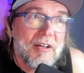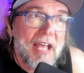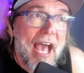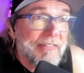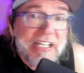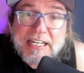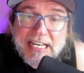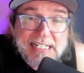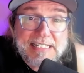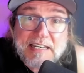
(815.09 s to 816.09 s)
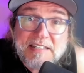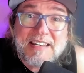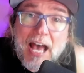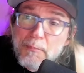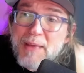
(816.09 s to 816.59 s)
having kids is
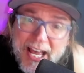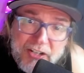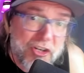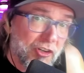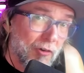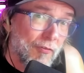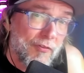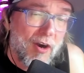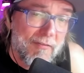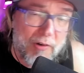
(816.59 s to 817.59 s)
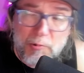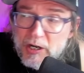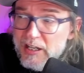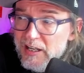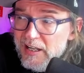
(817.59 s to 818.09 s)
not magical for everyone.